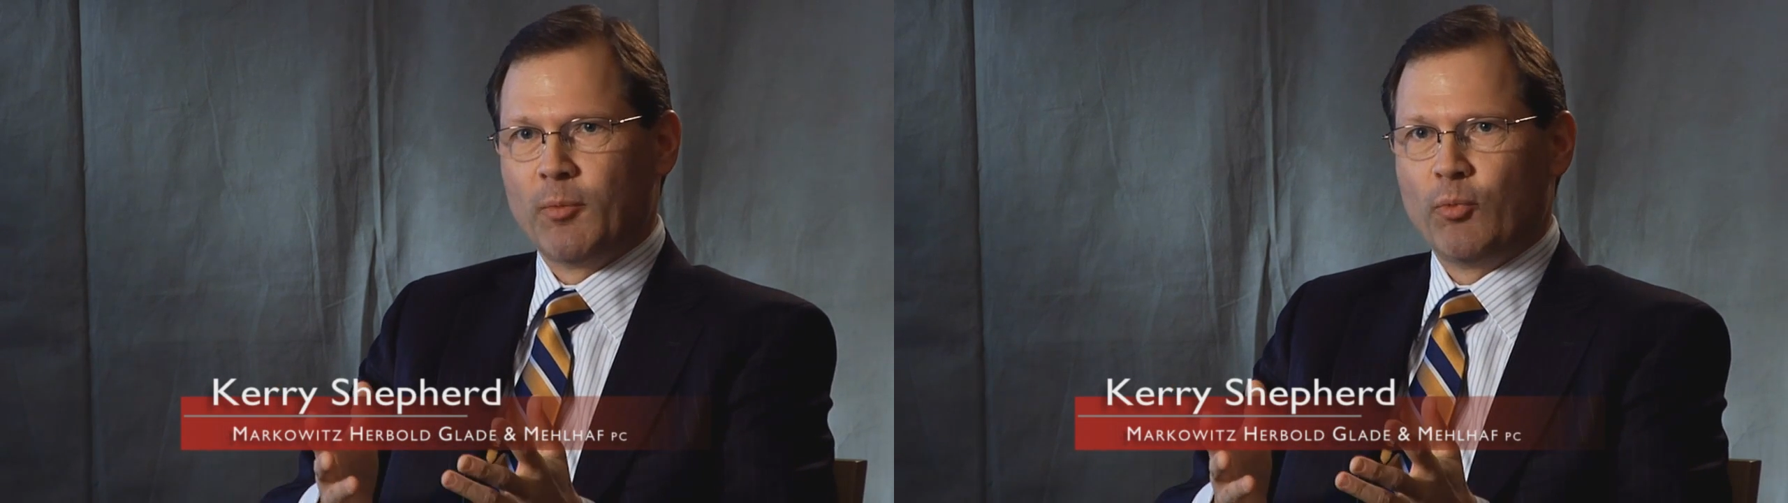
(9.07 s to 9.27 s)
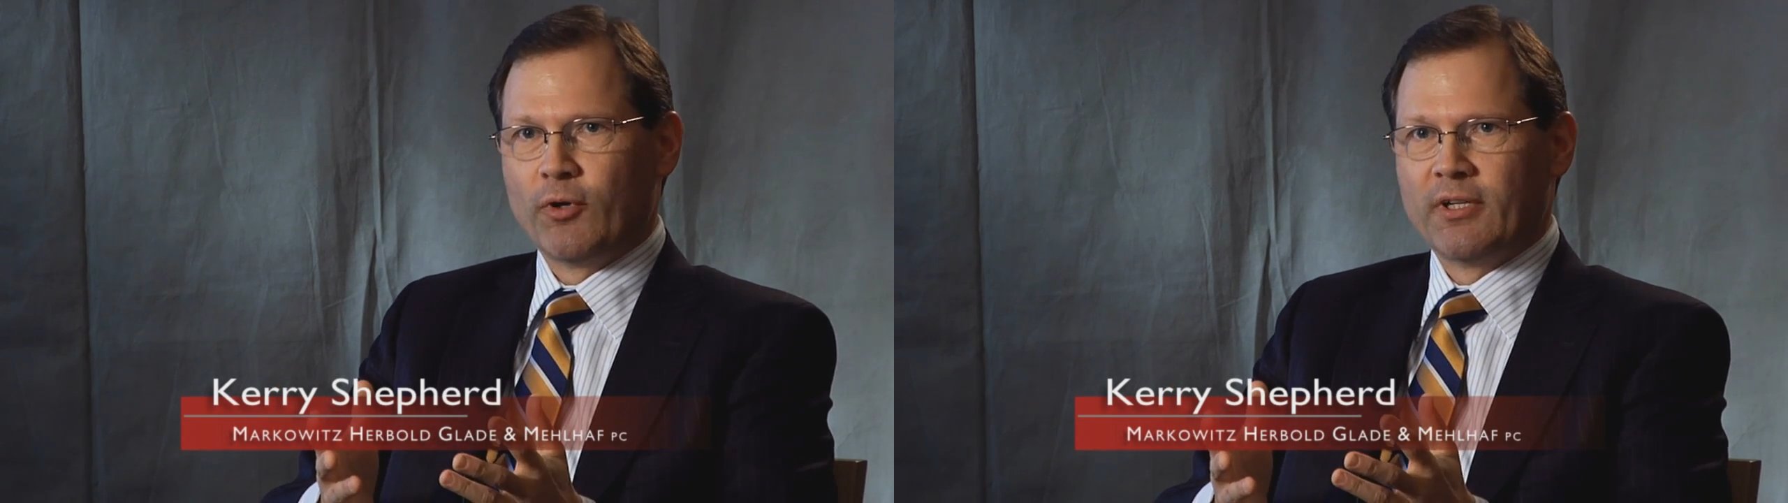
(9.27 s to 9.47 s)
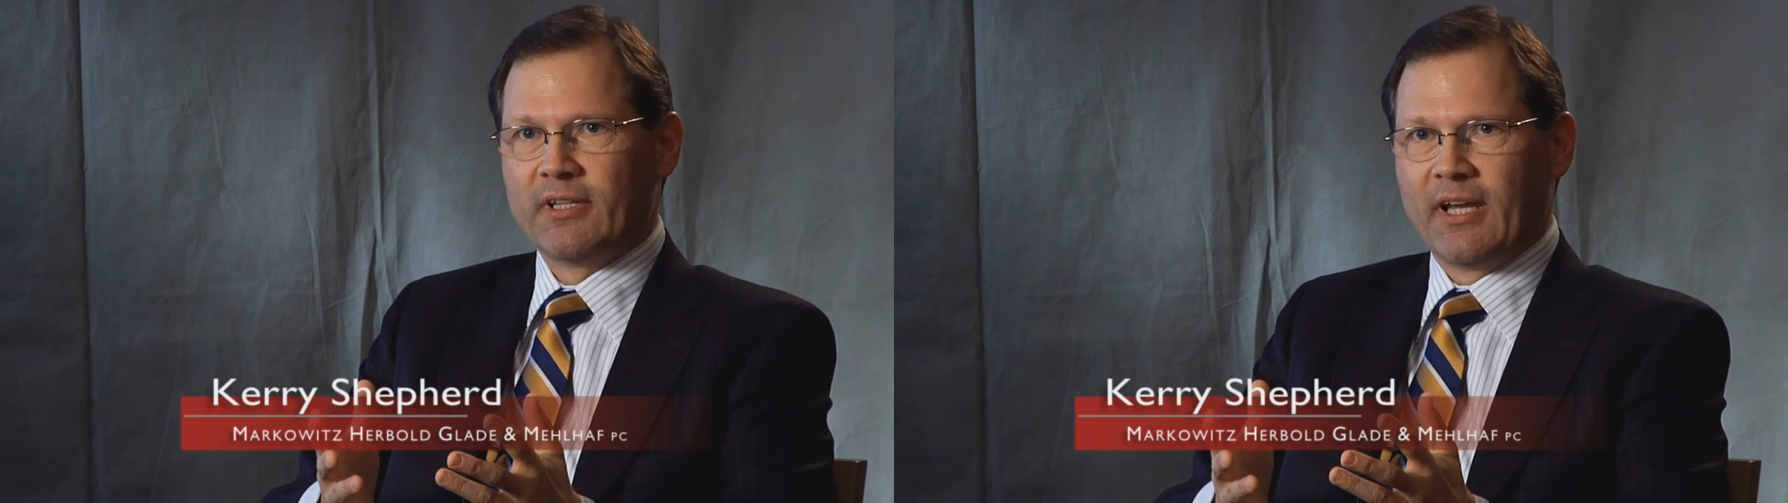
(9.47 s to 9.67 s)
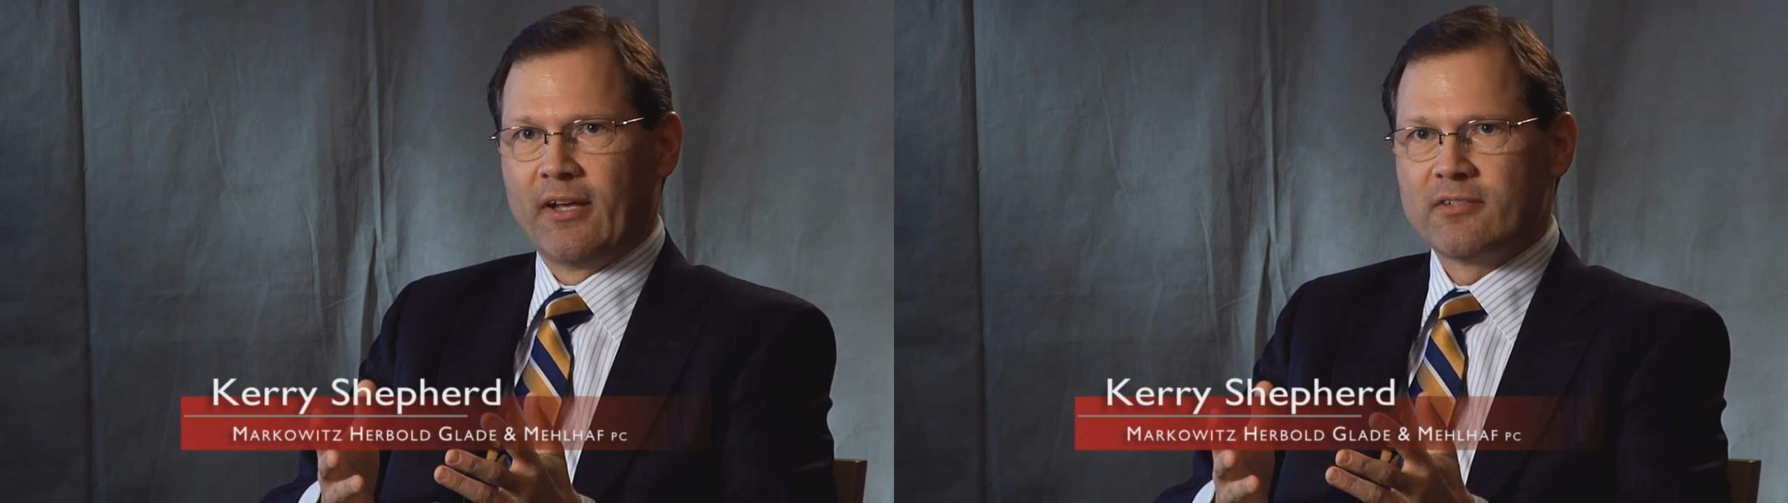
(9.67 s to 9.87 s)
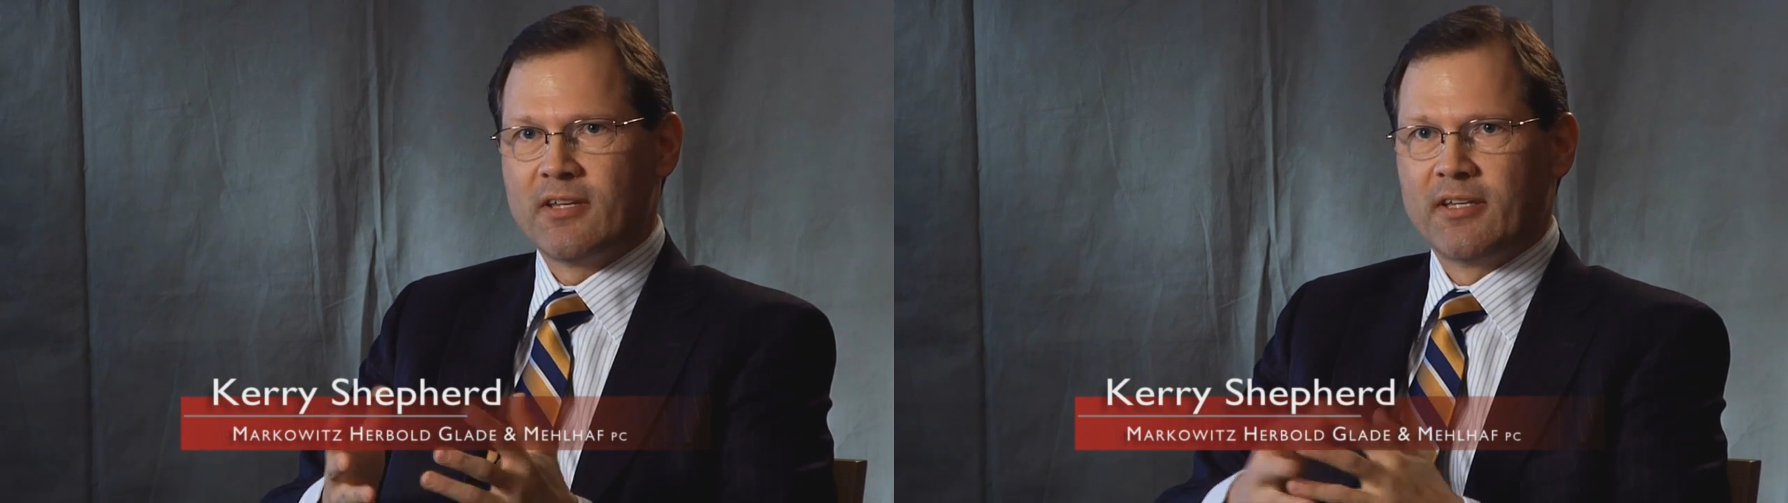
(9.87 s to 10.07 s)
important at the
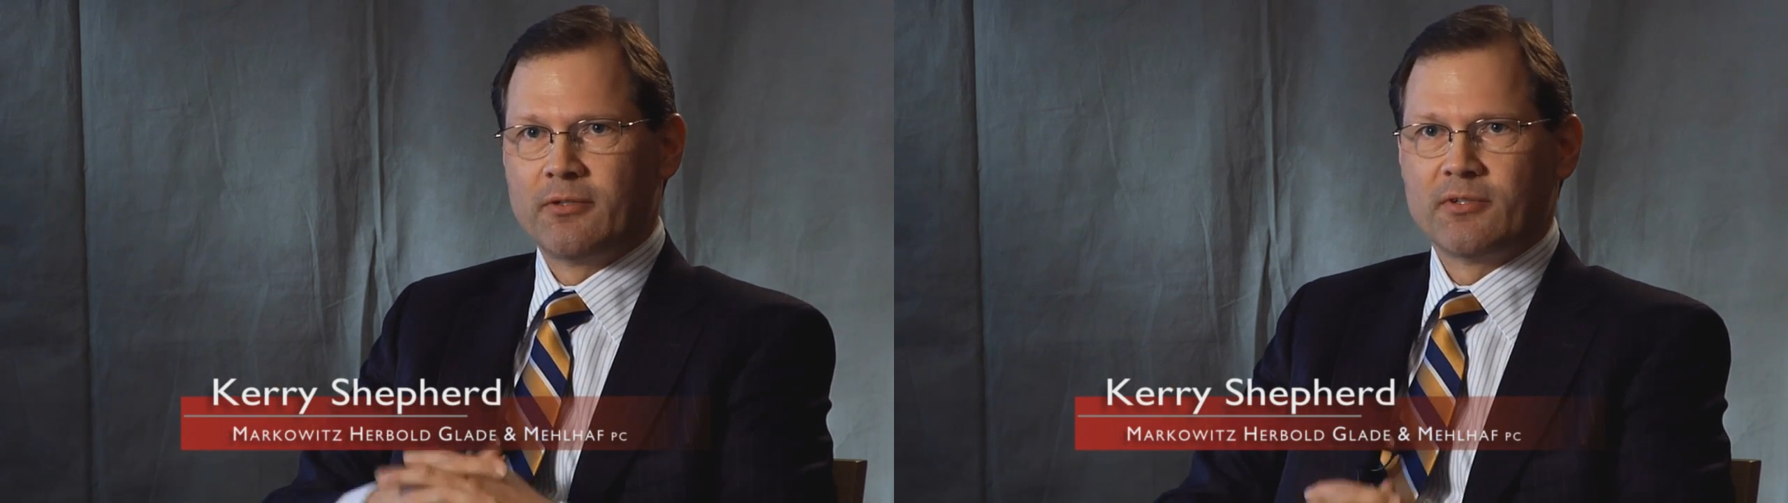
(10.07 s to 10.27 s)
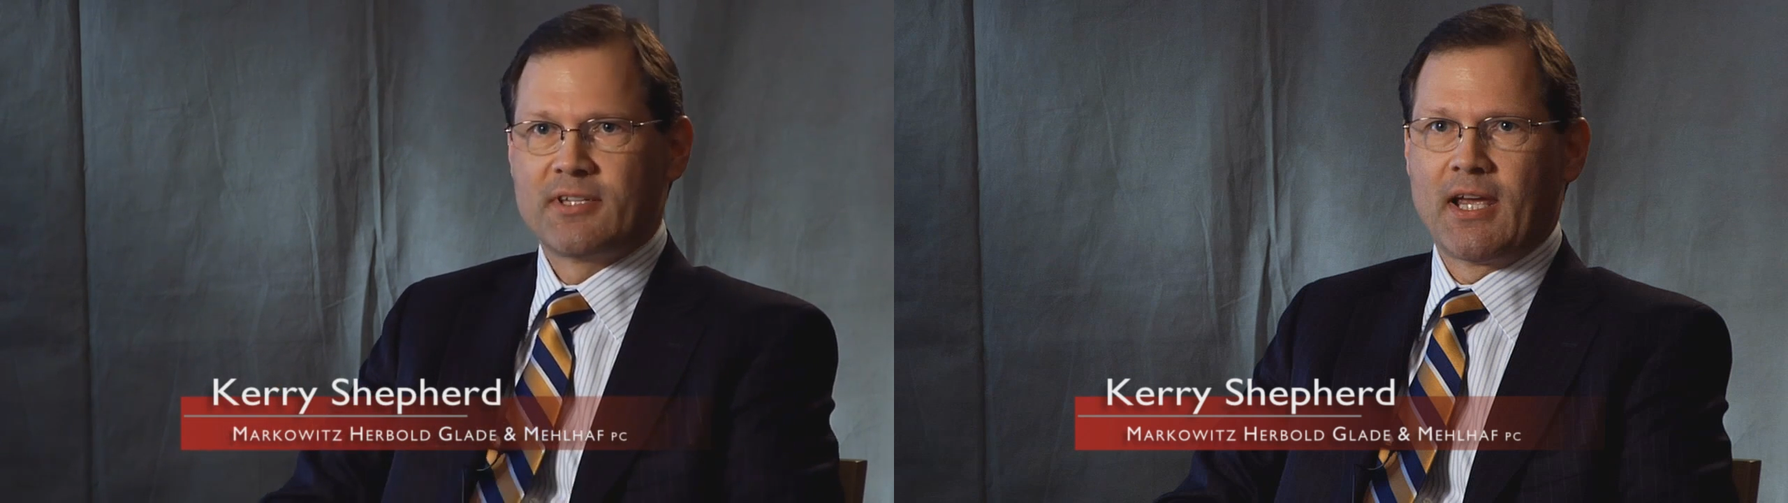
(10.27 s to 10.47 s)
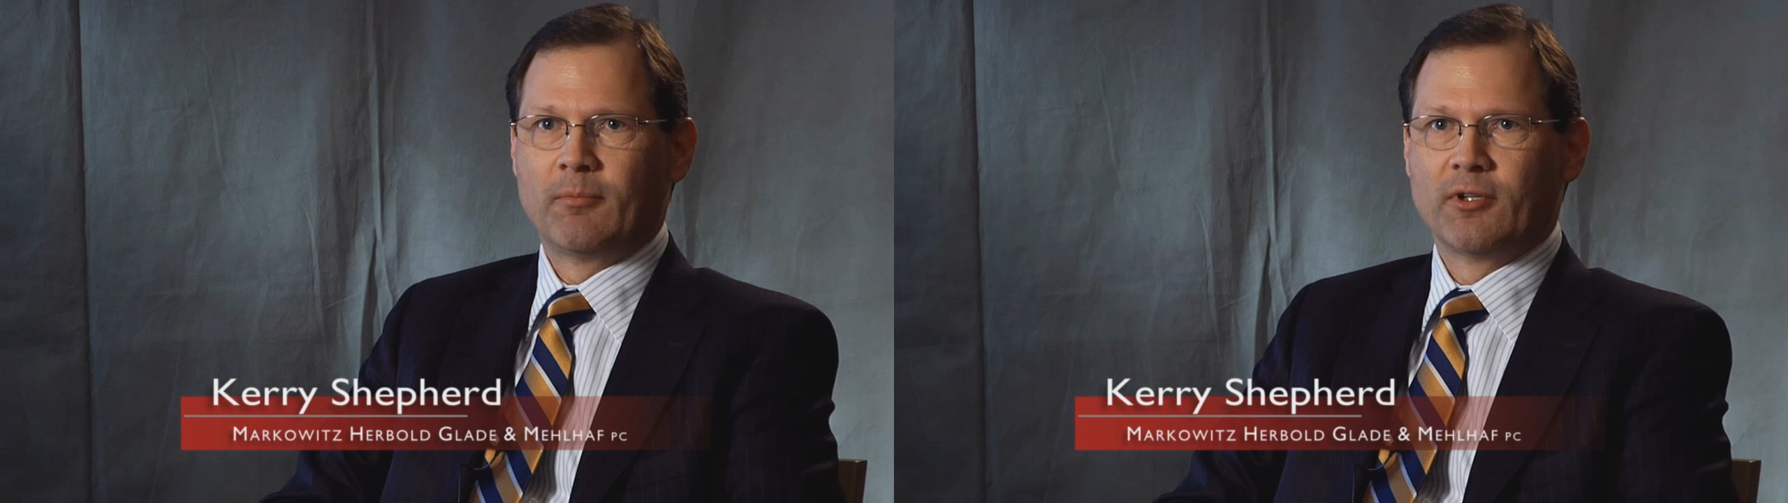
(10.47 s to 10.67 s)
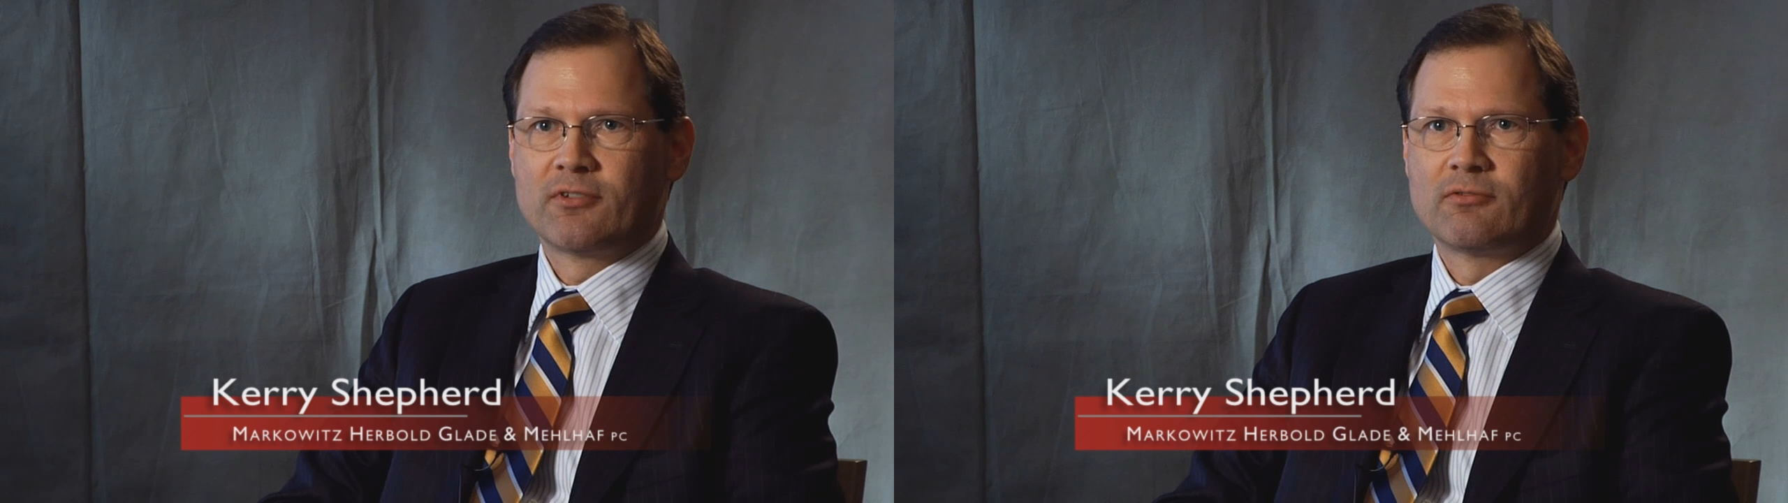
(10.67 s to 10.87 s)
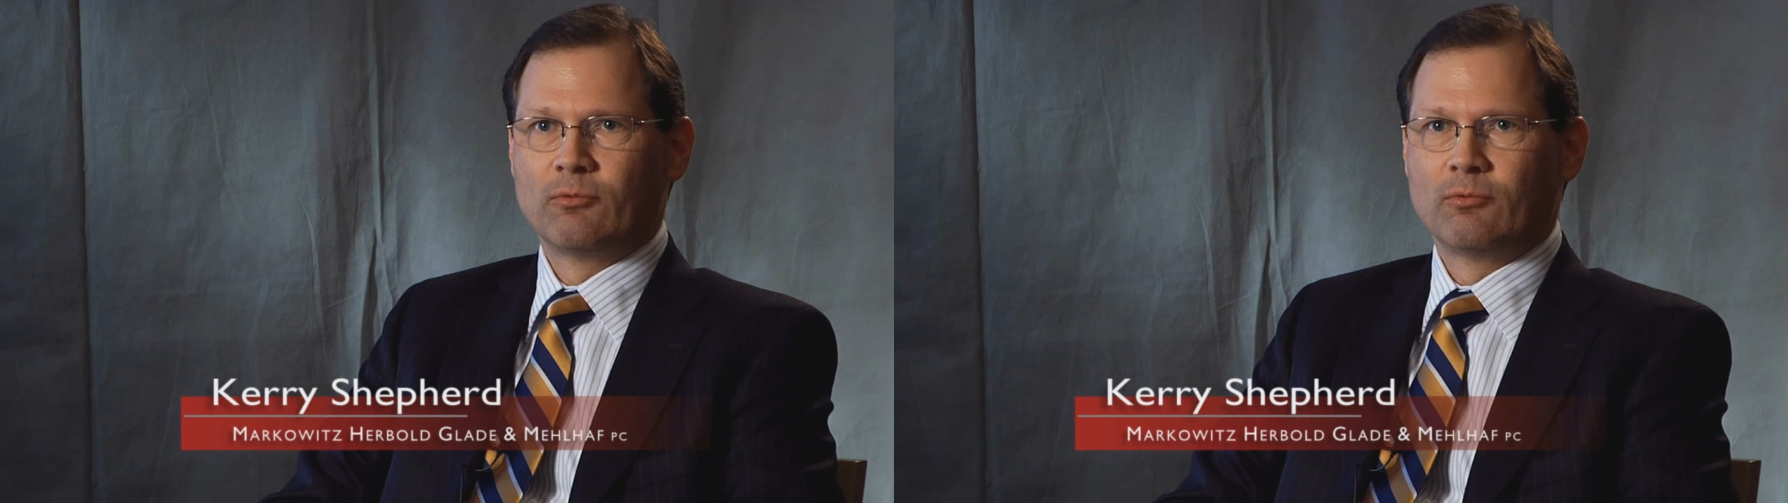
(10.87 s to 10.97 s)
outset to establish